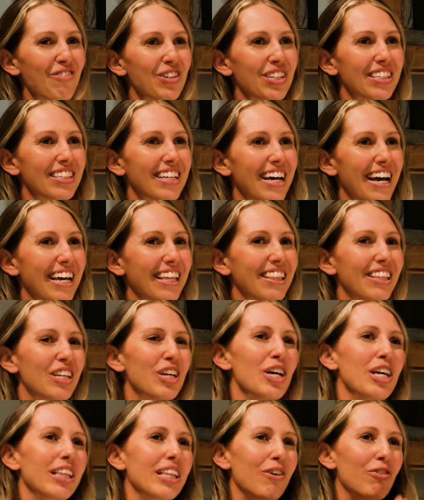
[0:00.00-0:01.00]
was, I,
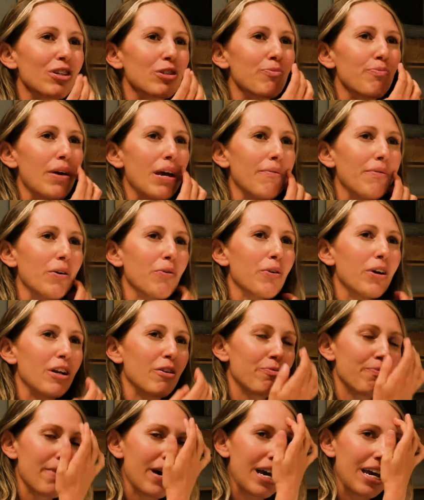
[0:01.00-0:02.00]
that was maybe one
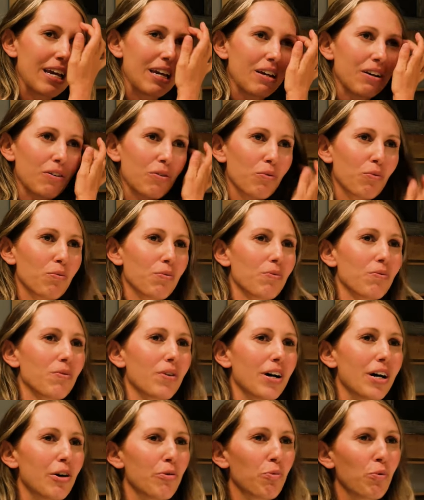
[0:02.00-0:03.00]
of my
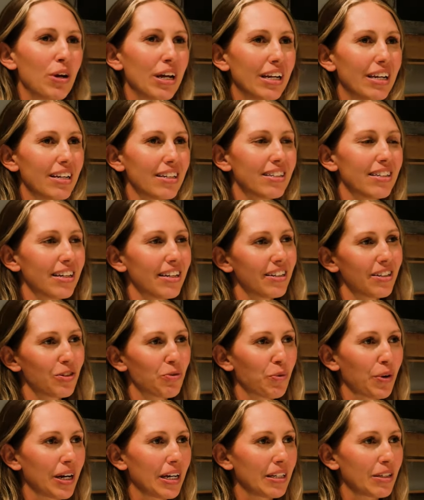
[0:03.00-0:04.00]
um, weaknesses
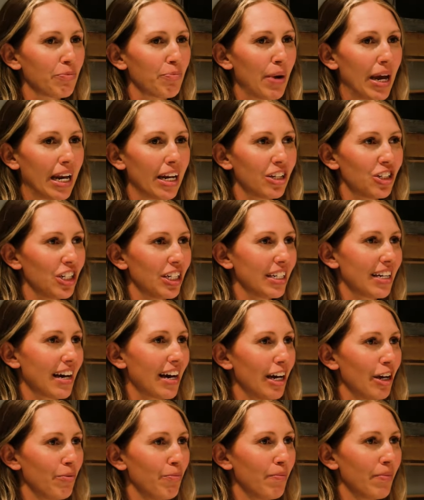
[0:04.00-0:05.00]
was managing
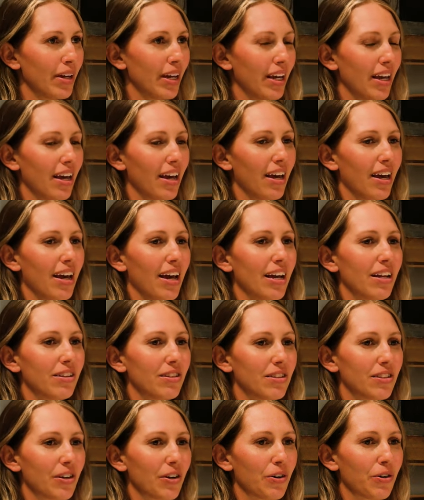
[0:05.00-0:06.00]
time. And
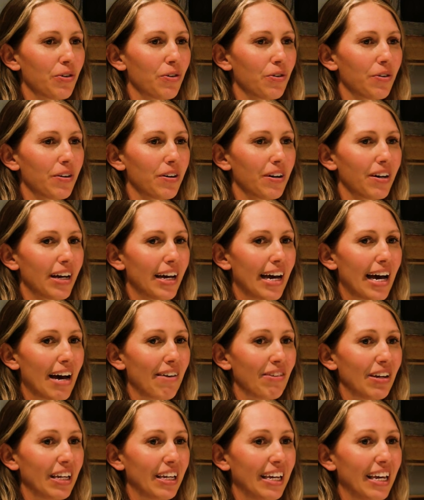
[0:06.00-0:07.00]
so
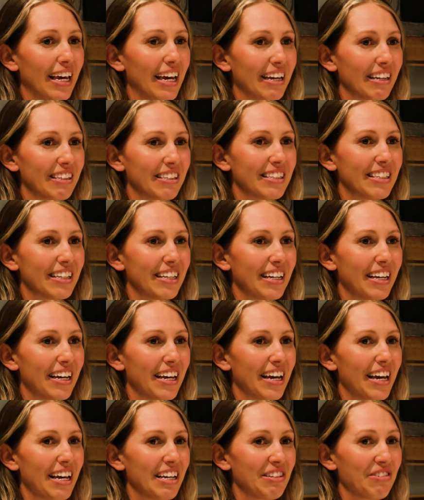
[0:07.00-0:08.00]
having kids,
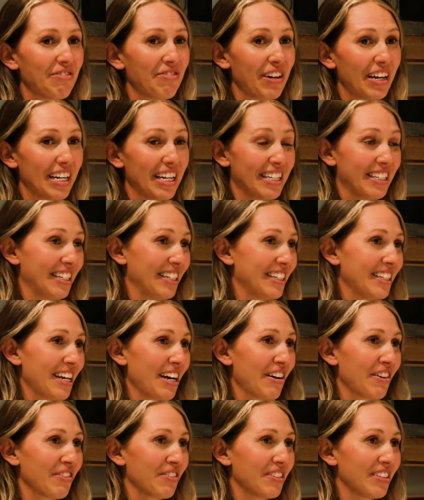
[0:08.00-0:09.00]
as funny as it
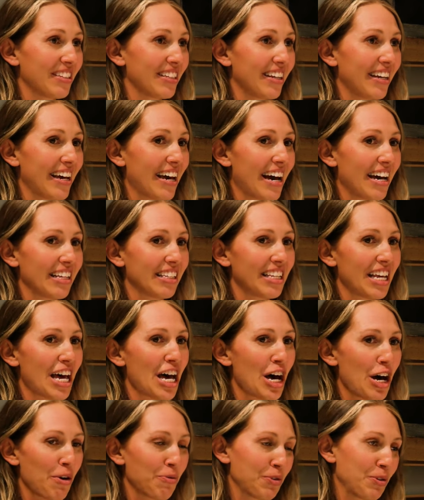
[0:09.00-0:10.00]
sounds, has
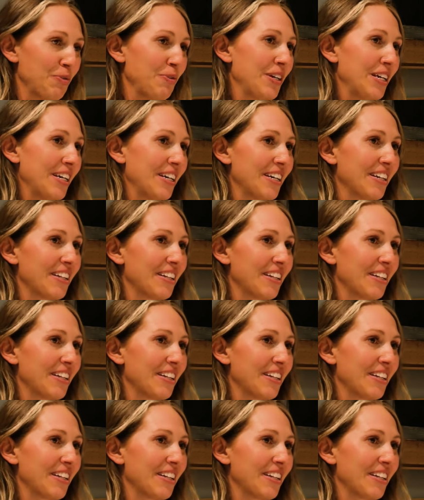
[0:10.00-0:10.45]
helped me